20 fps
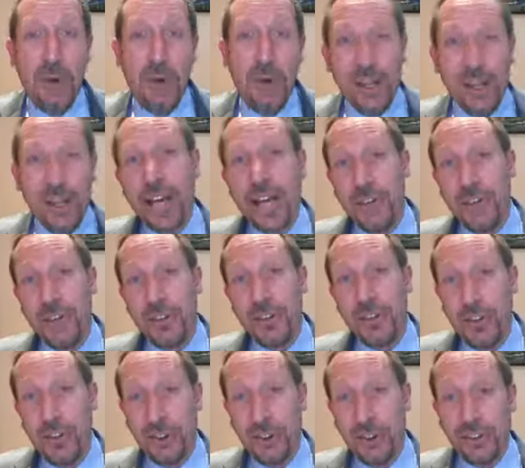Mordechai
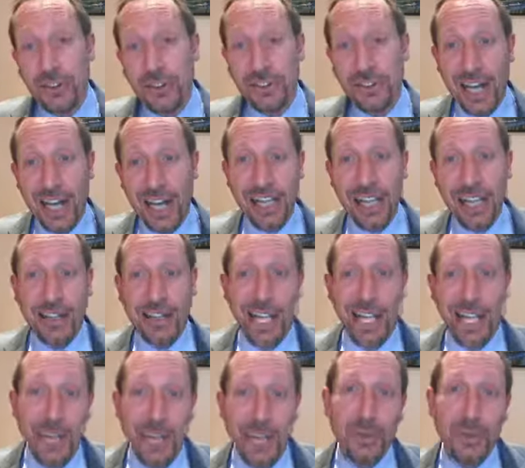Vanunu decided
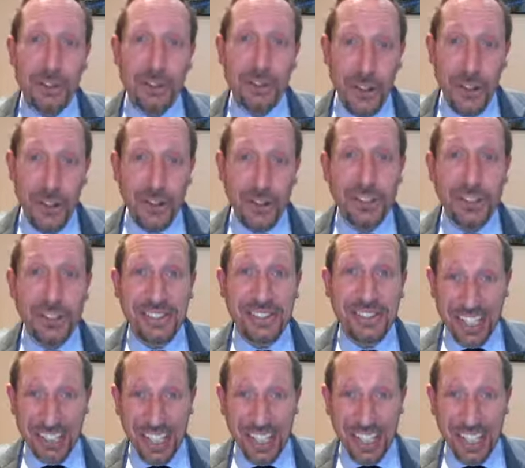that he was going to
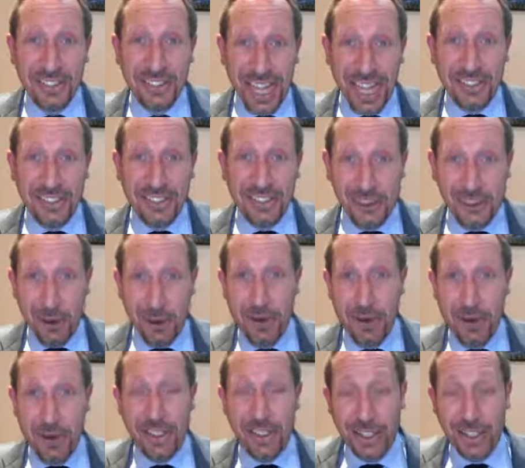sell that
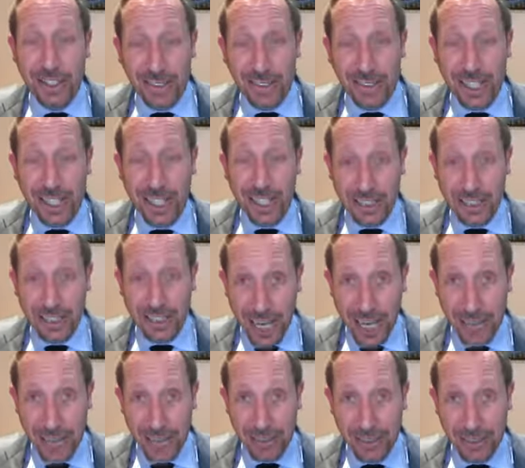story to the Sunday
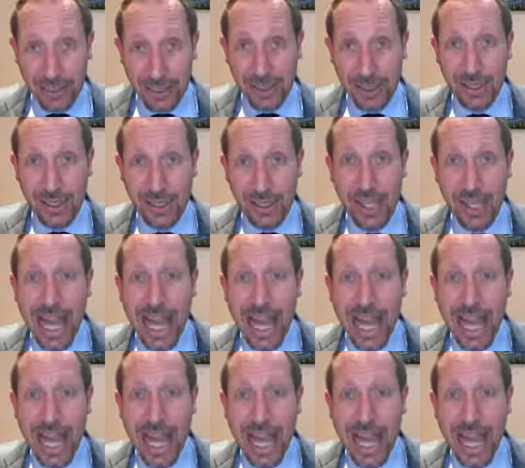Times.